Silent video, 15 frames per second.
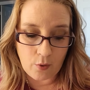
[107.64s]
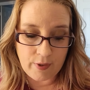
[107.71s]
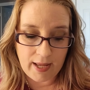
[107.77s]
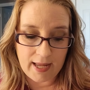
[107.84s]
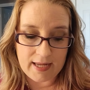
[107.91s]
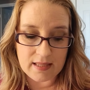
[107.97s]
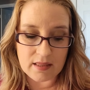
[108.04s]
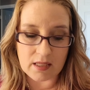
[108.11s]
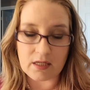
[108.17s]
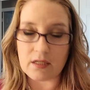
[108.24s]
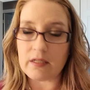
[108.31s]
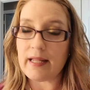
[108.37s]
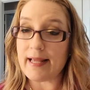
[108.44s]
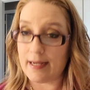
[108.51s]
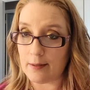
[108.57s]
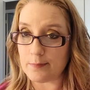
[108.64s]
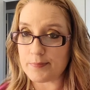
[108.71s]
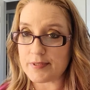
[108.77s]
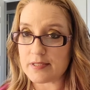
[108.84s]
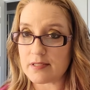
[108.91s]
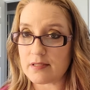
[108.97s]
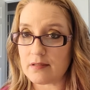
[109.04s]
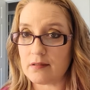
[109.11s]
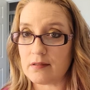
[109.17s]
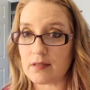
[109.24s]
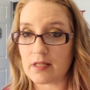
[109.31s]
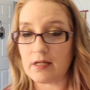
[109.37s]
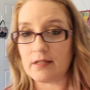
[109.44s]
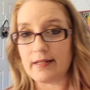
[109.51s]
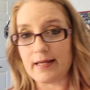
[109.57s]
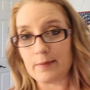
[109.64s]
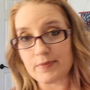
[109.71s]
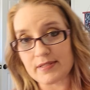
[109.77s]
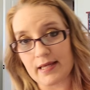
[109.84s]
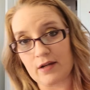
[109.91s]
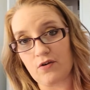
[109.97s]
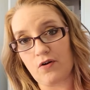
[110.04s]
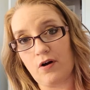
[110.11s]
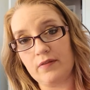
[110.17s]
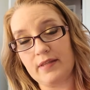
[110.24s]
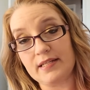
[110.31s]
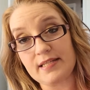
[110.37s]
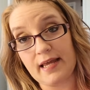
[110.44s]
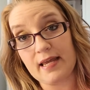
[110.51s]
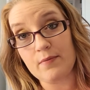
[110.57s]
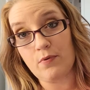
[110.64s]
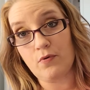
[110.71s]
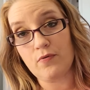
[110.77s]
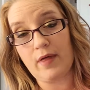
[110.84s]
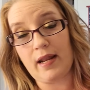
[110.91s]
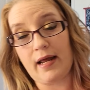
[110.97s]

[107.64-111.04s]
Okay, the clamps clamps that are on the table